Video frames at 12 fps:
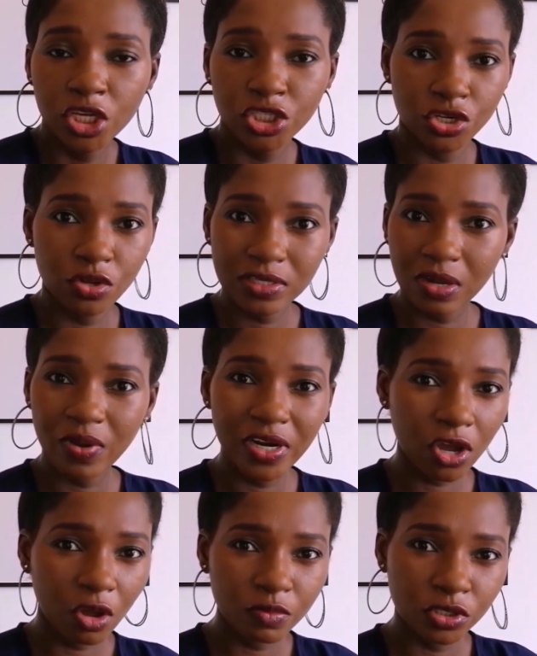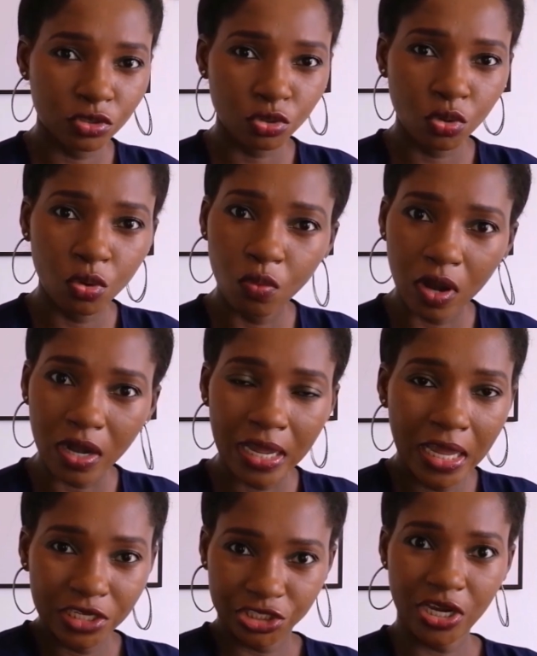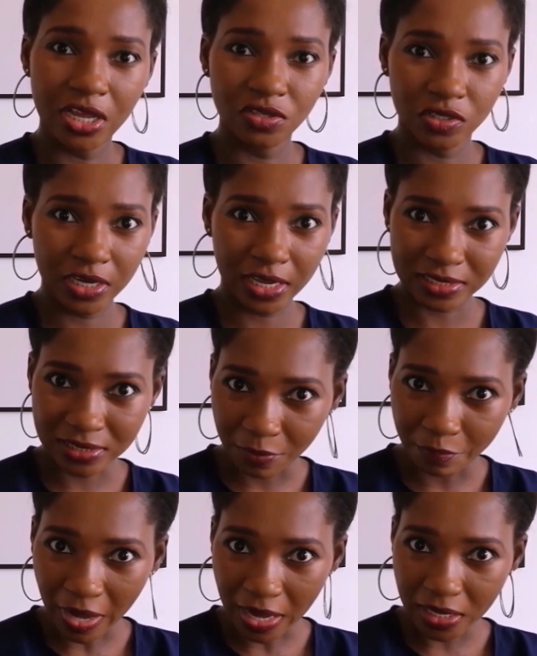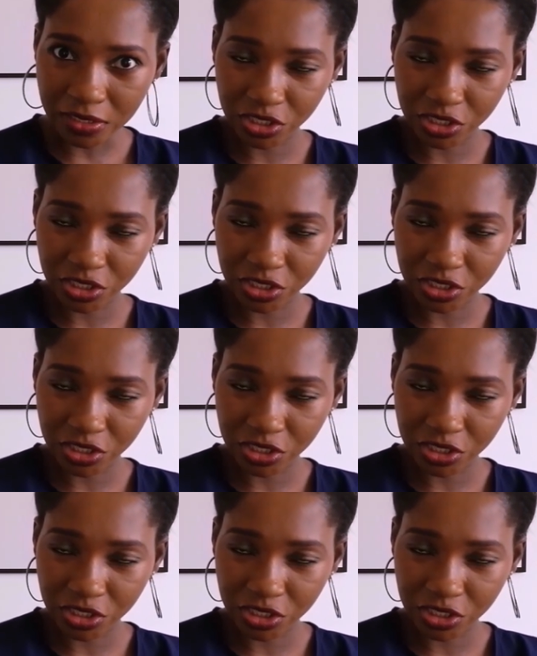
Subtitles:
She knows that when it comes to schoolwork, she has to take a step back.